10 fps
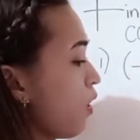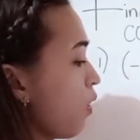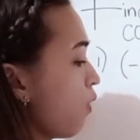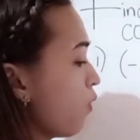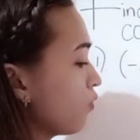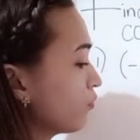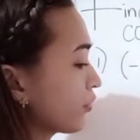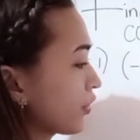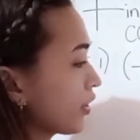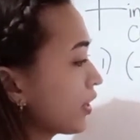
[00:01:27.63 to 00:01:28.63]

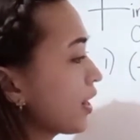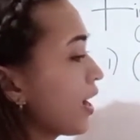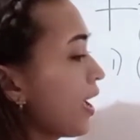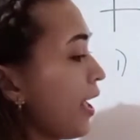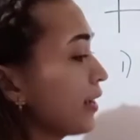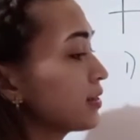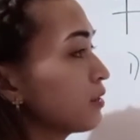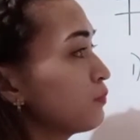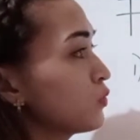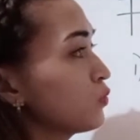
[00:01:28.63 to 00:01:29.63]
over x
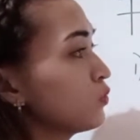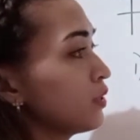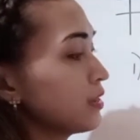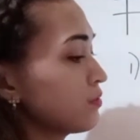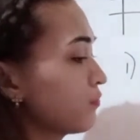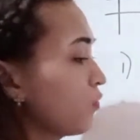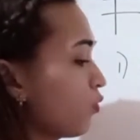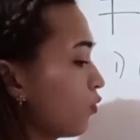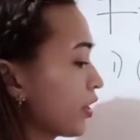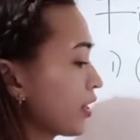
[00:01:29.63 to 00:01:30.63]
sub 2 is
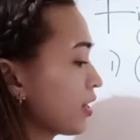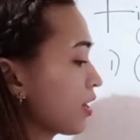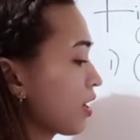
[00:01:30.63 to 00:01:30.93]
4,